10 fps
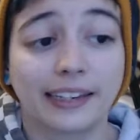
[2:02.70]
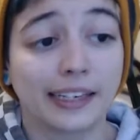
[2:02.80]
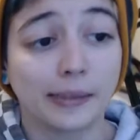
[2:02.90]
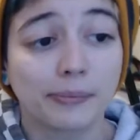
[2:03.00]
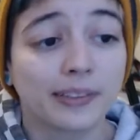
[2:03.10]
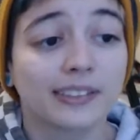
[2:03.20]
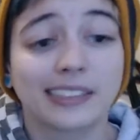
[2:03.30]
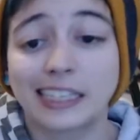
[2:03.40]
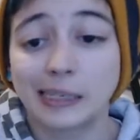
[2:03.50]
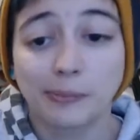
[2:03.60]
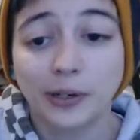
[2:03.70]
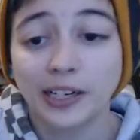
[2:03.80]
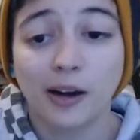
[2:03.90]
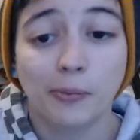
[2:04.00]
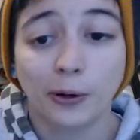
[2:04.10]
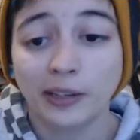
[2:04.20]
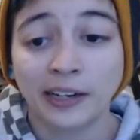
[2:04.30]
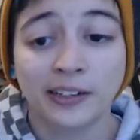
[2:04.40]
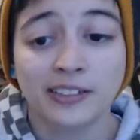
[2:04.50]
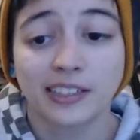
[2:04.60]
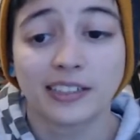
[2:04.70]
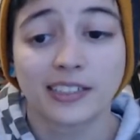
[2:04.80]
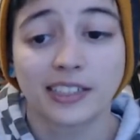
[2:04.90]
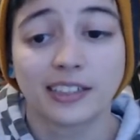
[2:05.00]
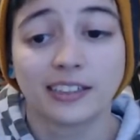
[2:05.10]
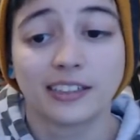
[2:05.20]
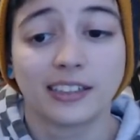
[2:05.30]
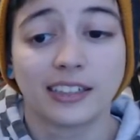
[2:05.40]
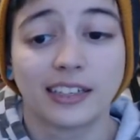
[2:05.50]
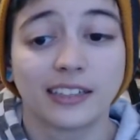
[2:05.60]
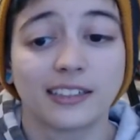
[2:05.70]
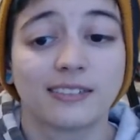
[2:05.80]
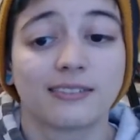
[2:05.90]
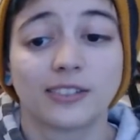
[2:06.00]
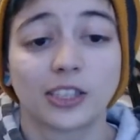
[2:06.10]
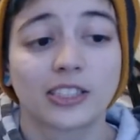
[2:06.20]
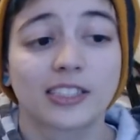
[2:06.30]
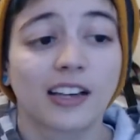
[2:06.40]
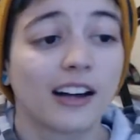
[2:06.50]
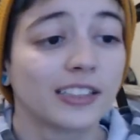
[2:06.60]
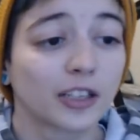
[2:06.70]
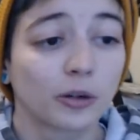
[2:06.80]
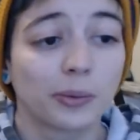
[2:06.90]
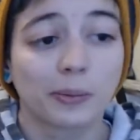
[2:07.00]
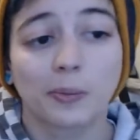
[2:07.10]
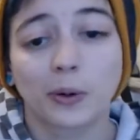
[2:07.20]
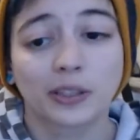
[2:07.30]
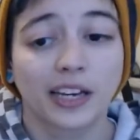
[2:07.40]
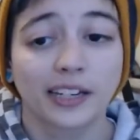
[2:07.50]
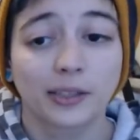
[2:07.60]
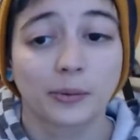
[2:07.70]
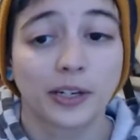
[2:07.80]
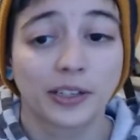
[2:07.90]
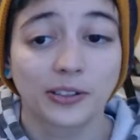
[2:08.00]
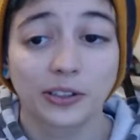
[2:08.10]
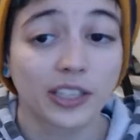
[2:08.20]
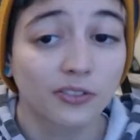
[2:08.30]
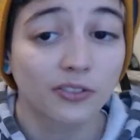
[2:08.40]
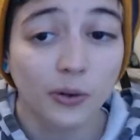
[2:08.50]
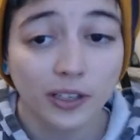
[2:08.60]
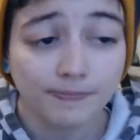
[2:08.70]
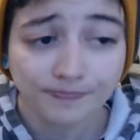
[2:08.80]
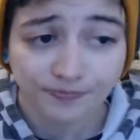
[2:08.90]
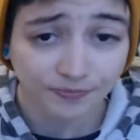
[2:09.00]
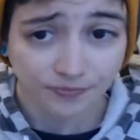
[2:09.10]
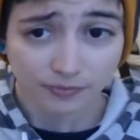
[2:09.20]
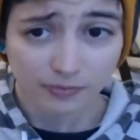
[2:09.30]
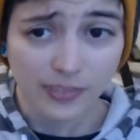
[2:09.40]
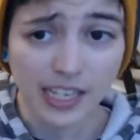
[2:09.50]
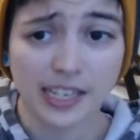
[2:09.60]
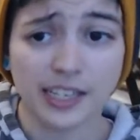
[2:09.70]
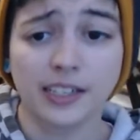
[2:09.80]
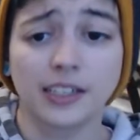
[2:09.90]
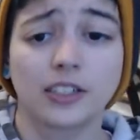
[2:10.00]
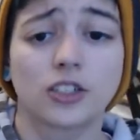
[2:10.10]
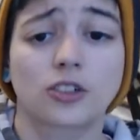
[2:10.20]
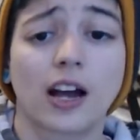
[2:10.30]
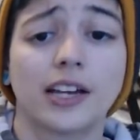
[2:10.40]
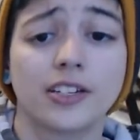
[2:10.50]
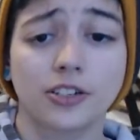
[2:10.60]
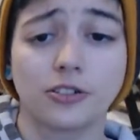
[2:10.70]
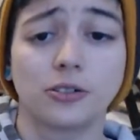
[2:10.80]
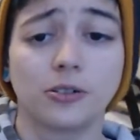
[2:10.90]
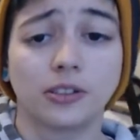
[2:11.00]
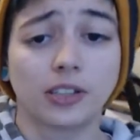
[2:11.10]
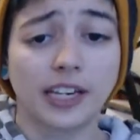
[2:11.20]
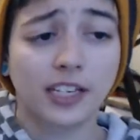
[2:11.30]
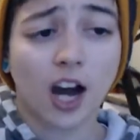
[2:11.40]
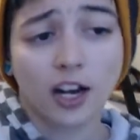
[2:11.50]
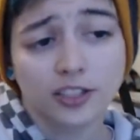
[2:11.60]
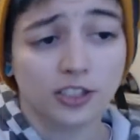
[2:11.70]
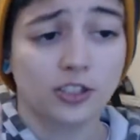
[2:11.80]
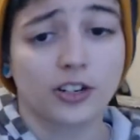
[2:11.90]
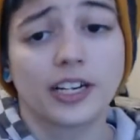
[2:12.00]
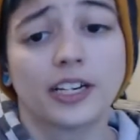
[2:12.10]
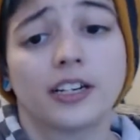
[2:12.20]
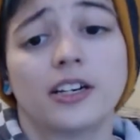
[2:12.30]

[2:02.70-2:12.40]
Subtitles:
keep putting on more layers until it looks a little bit more like what you're looking for, and try to like concentrate,